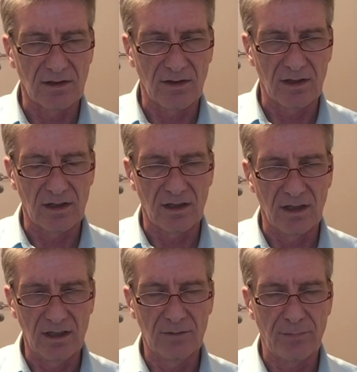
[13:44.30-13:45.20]

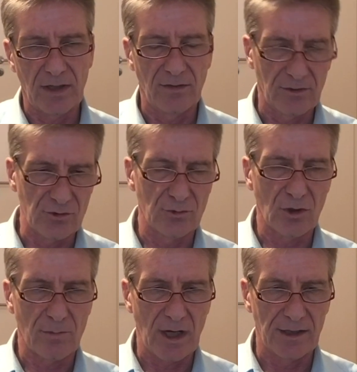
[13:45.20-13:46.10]
the
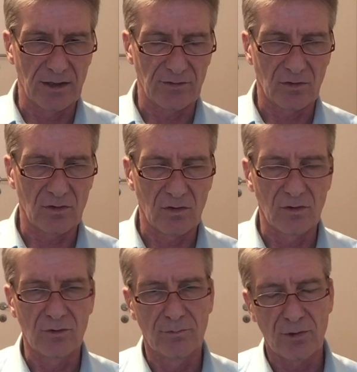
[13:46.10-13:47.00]
junior miners
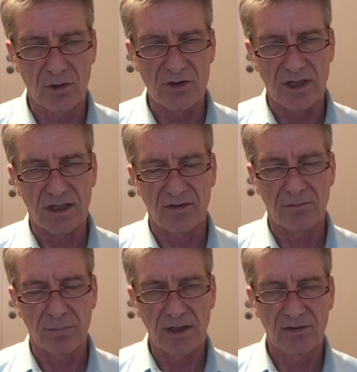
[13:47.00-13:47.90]
or new projects,
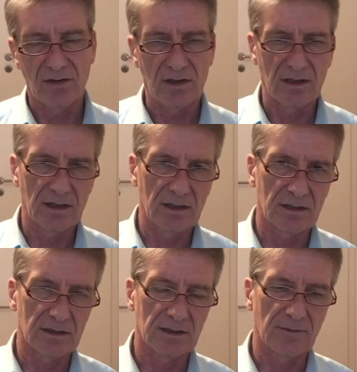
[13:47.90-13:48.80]
basically
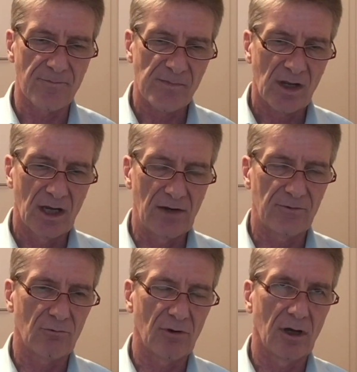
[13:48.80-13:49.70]
have
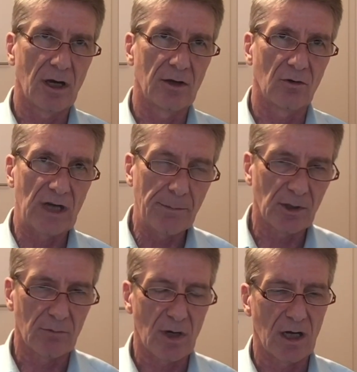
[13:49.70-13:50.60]
to rely on
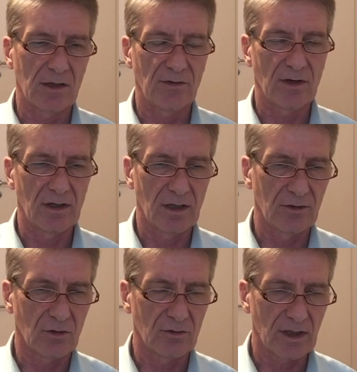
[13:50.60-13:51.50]
capital markets and
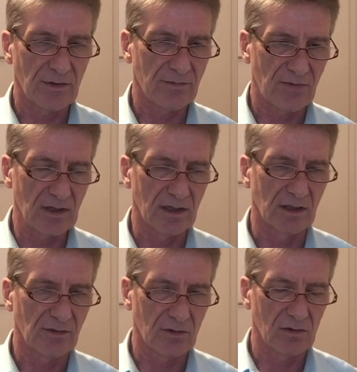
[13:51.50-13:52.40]
don't get the funding.
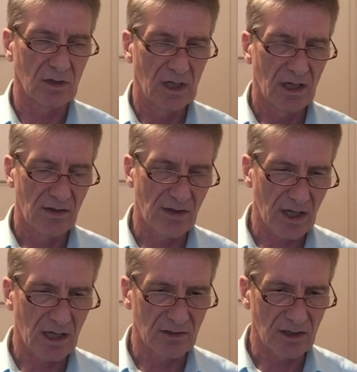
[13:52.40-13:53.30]
So they
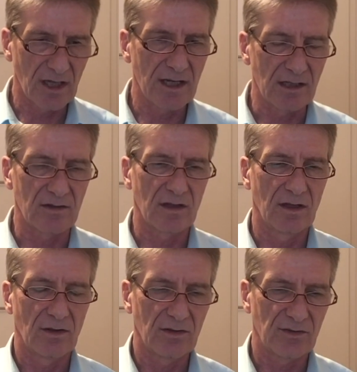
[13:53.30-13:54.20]
are delayed,
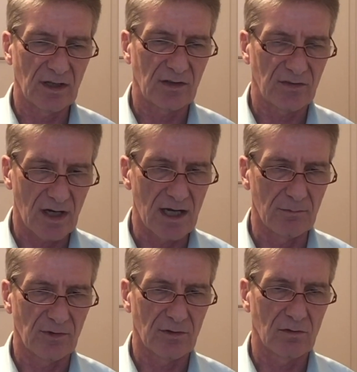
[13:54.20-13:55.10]
and this takes
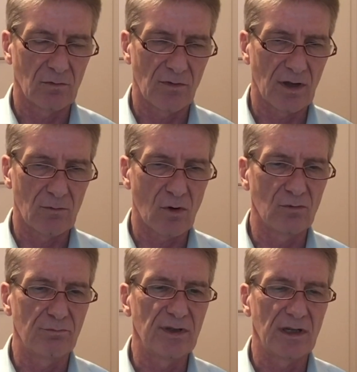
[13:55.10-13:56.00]
time. So they
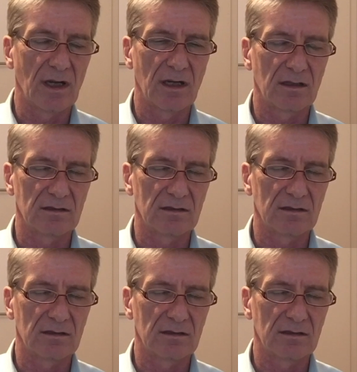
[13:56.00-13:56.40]
won't be